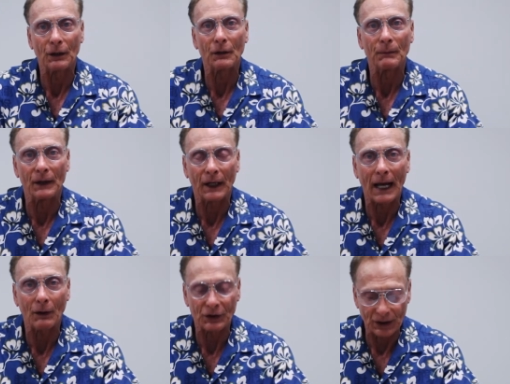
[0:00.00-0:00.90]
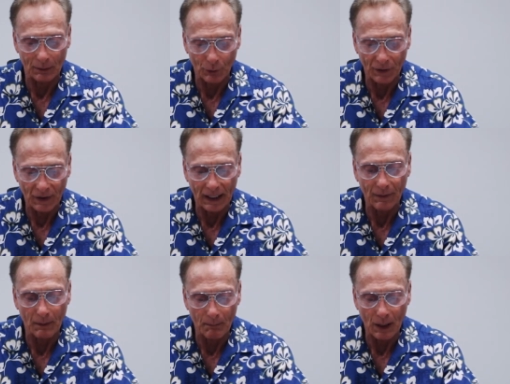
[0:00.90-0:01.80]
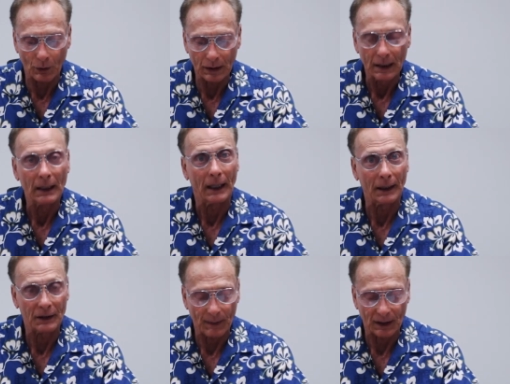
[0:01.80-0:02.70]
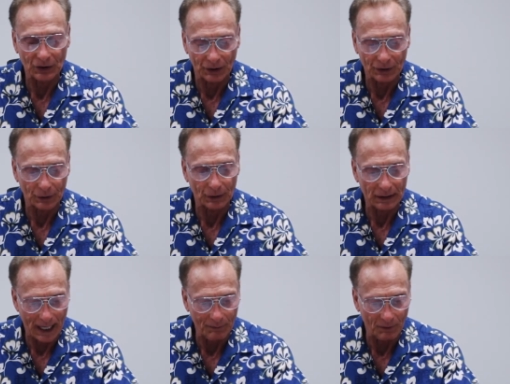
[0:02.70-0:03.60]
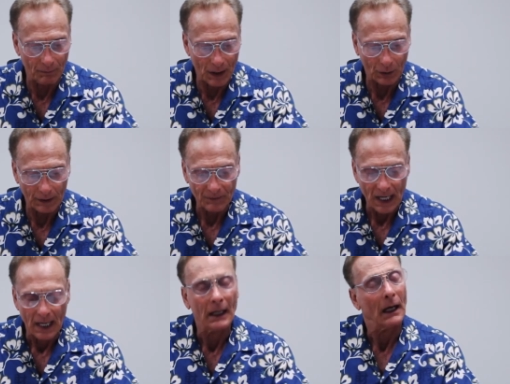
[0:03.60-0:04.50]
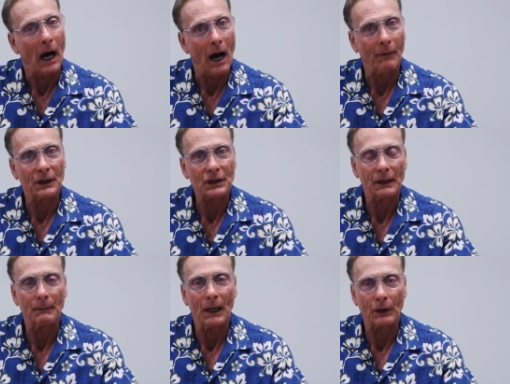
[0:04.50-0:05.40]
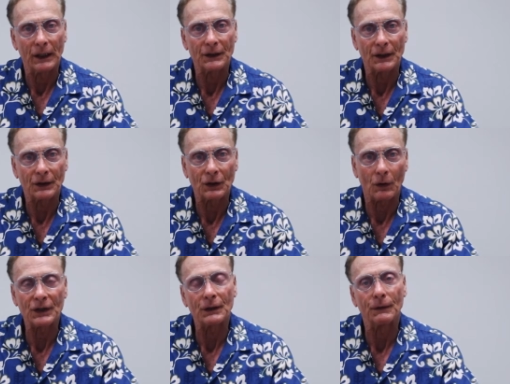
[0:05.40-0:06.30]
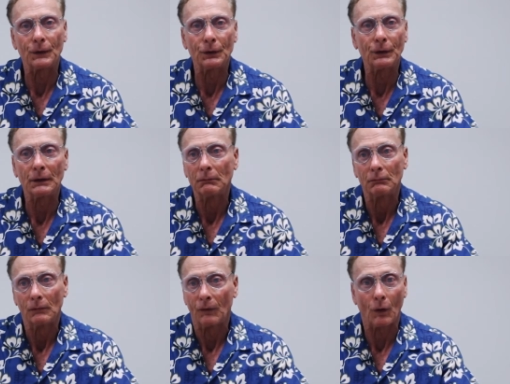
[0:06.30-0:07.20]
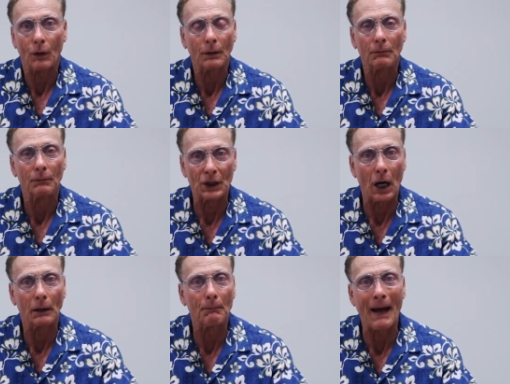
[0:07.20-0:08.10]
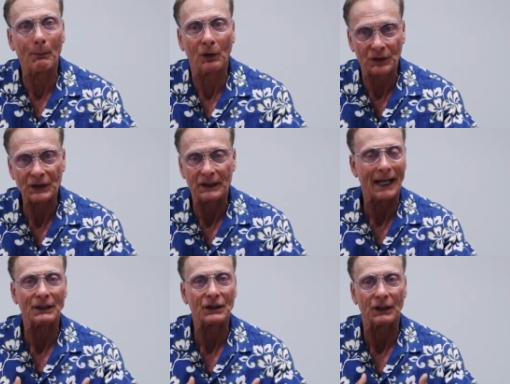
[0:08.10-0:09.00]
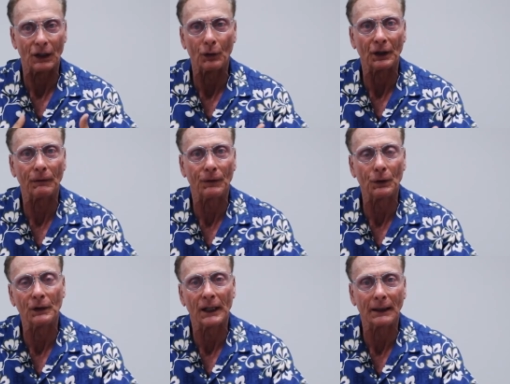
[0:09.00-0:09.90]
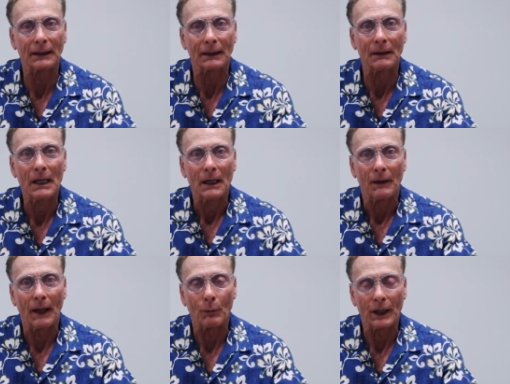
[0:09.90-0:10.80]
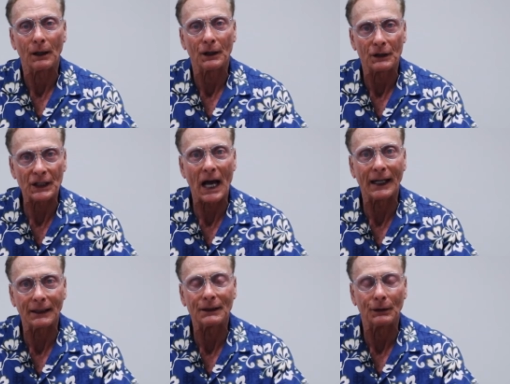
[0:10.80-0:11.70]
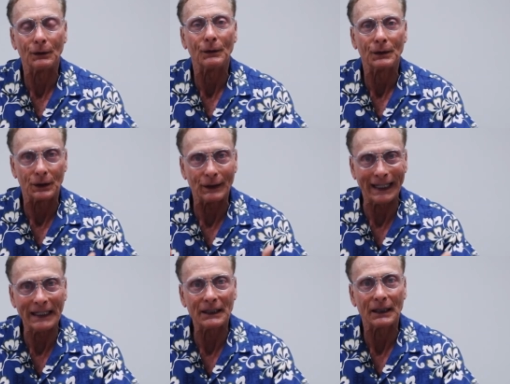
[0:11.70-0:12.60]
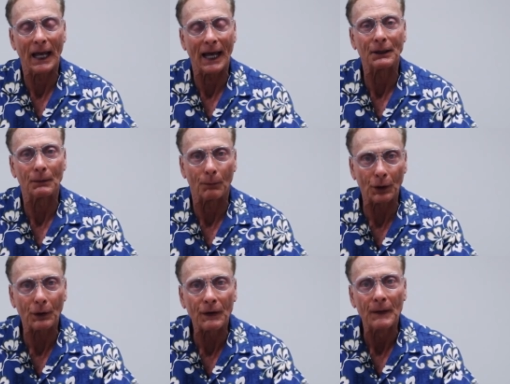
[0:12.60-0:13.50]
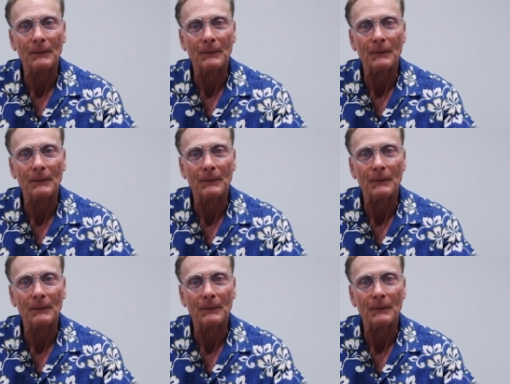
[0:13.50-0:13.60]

could be the calcium within the milk, and especially a certain type of milk. Obviously, milk is a source of food for young mammals. That's the only food that we are designed to eat at birth.